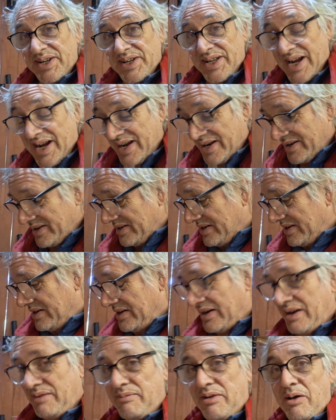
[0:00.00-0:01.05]
in that,
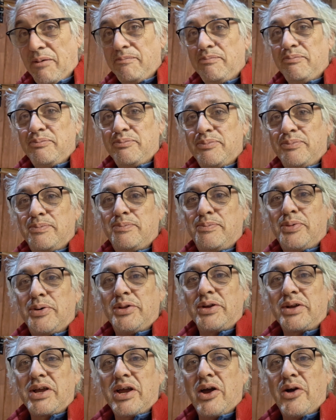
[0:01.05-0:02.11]
I'll put
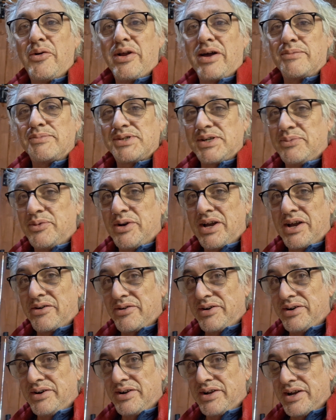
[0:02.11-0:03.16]
the code up
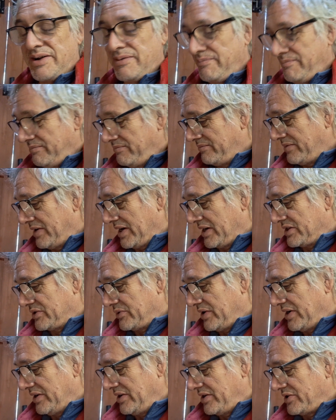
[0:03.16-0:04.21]
somewhere and link to
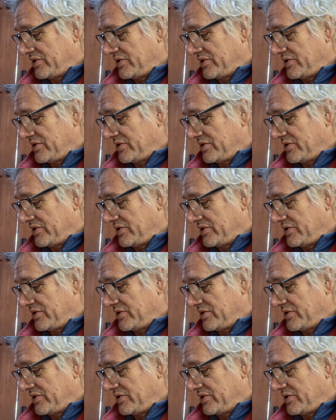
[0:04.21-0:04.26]
it in the